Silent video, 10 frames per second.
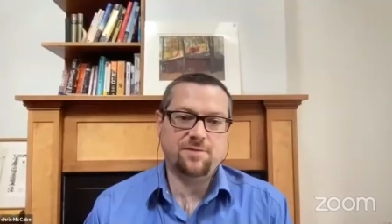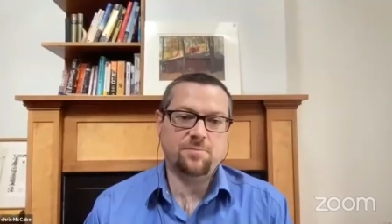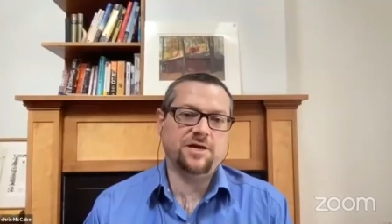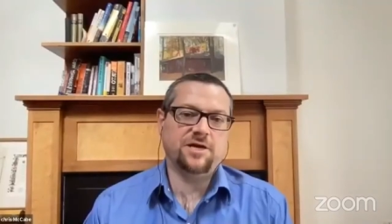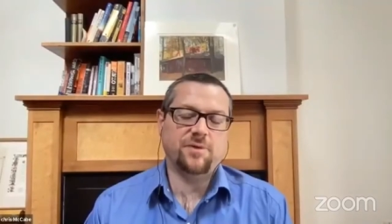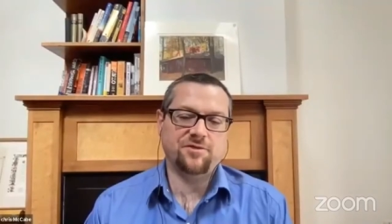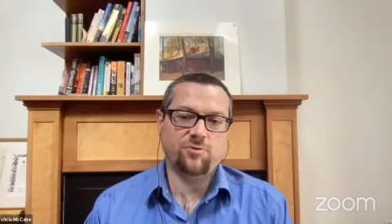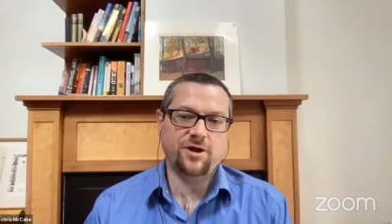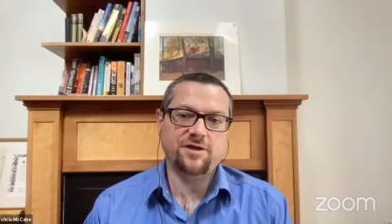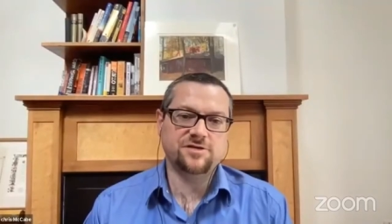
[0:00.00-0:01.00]
that money, by the
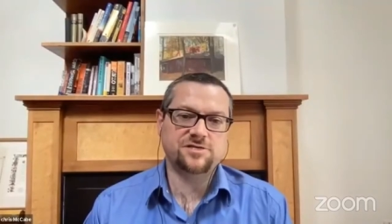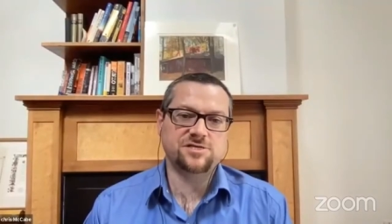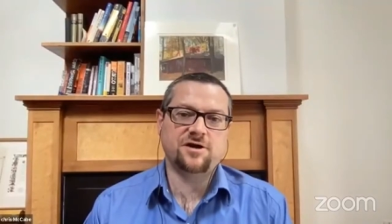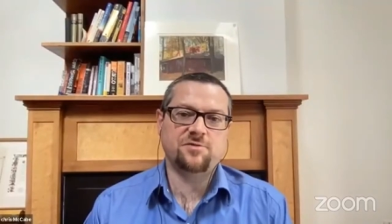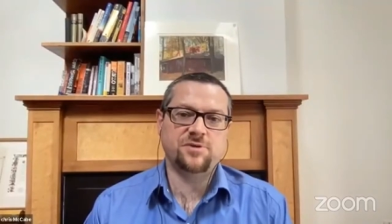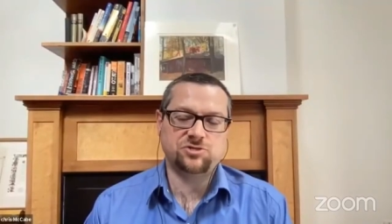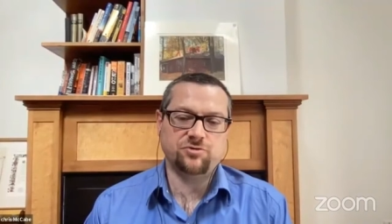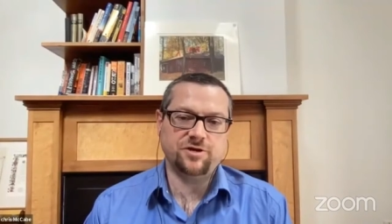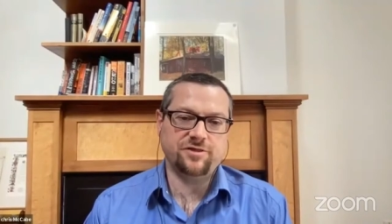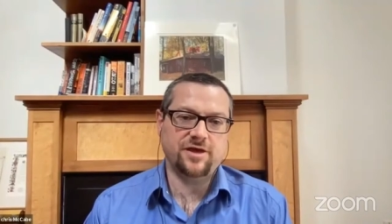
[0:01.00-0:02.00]
way. This is not a
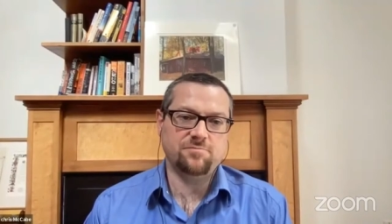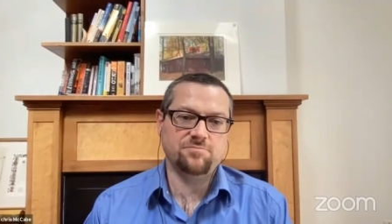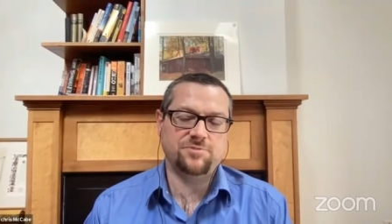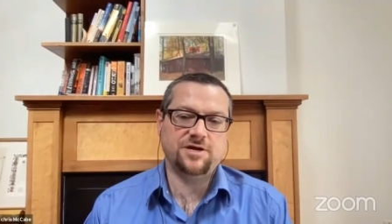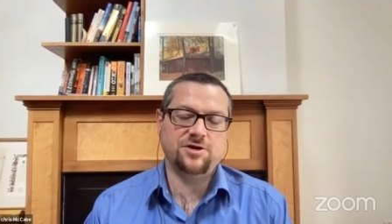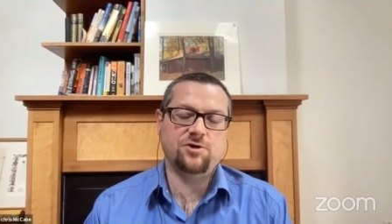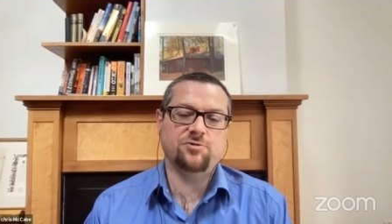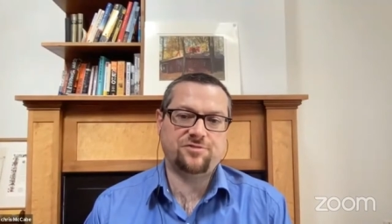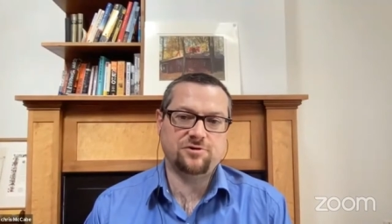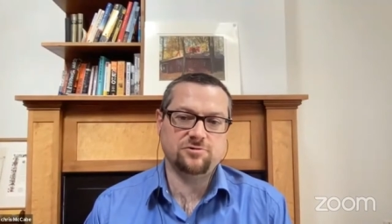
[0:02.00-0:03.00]
mystery to them. They know
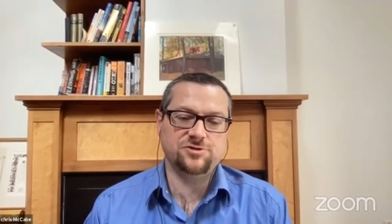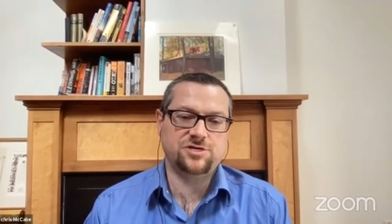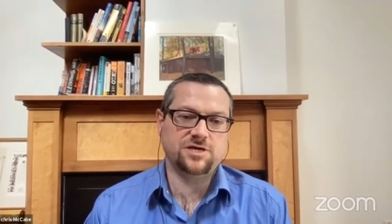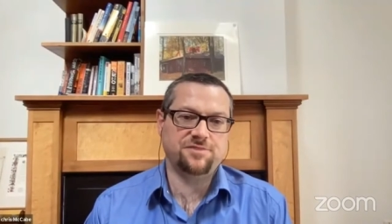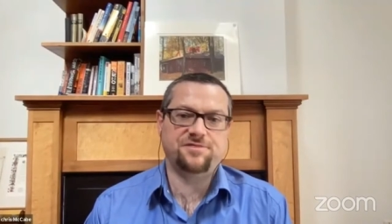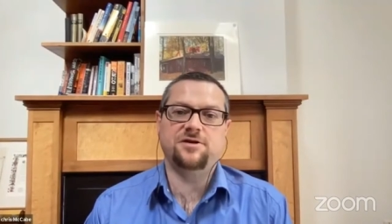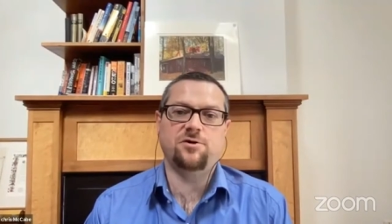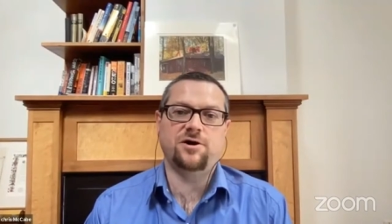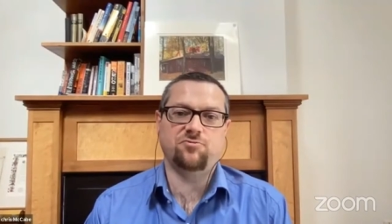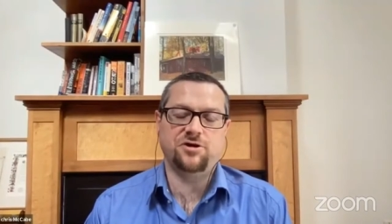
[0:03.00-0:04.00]
that they're losing it. They
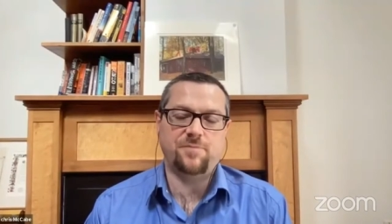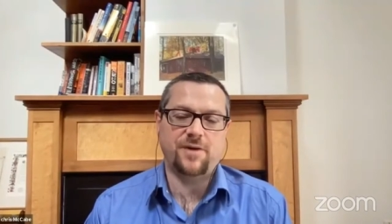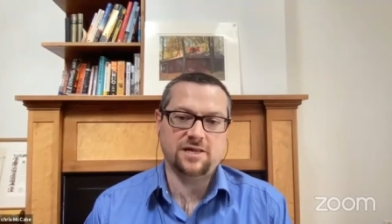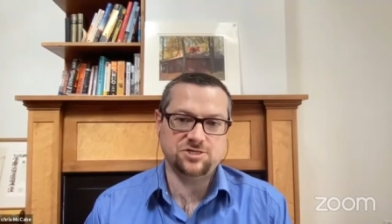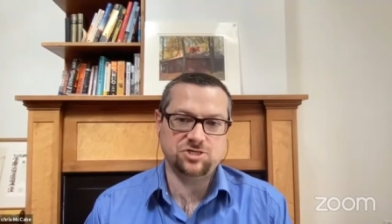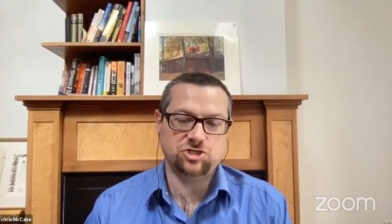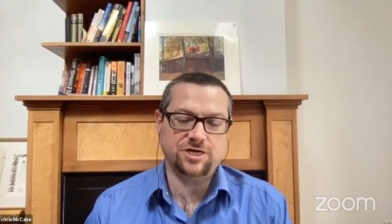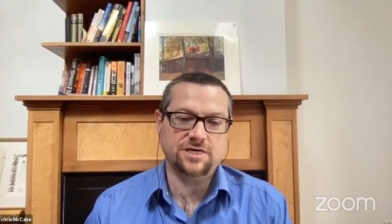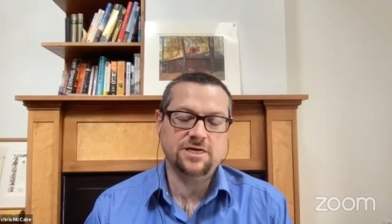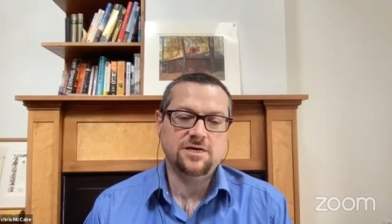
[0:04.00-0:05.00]
know how to read a balance
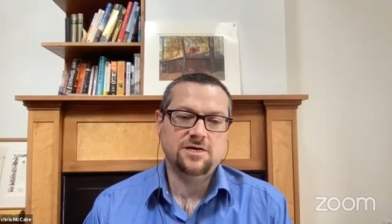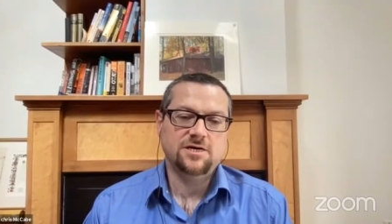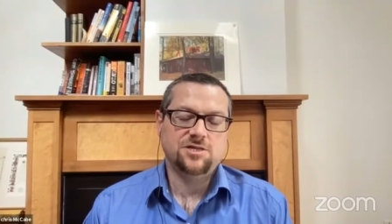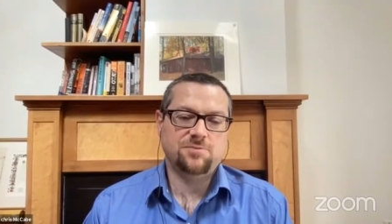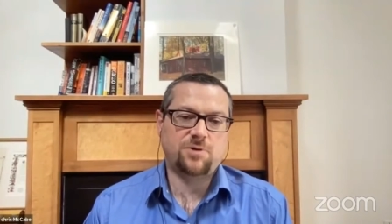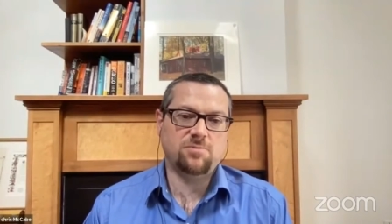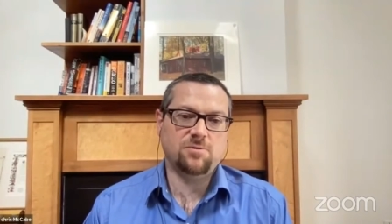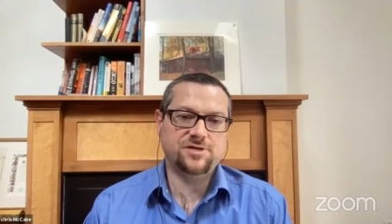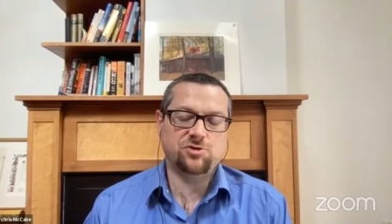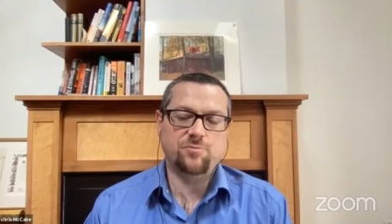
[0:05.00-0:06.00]
sheet the
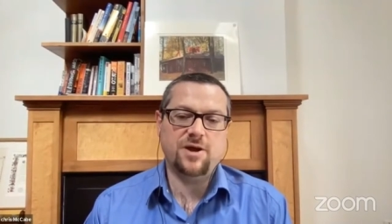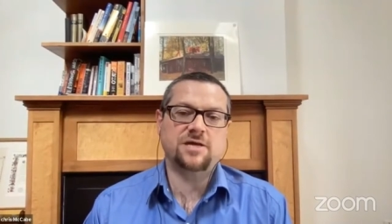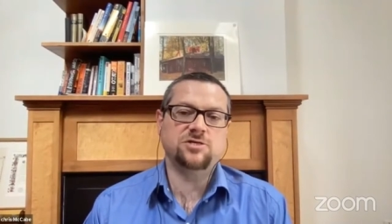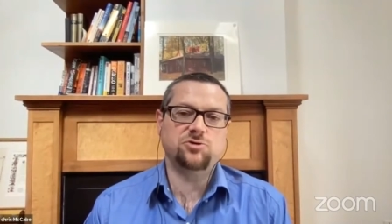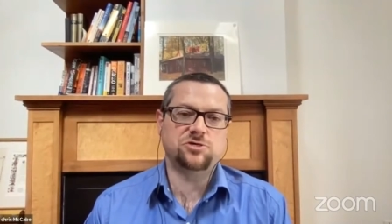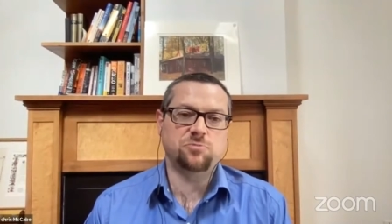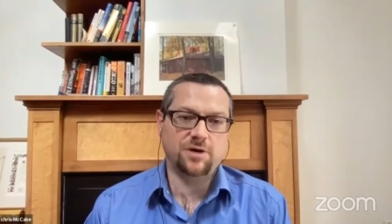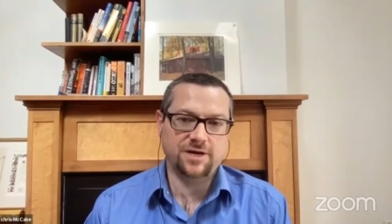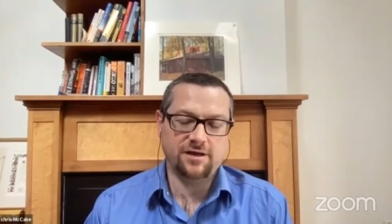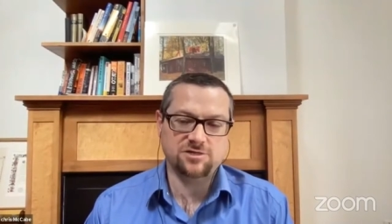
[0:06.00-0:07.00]
problem is they're making too much money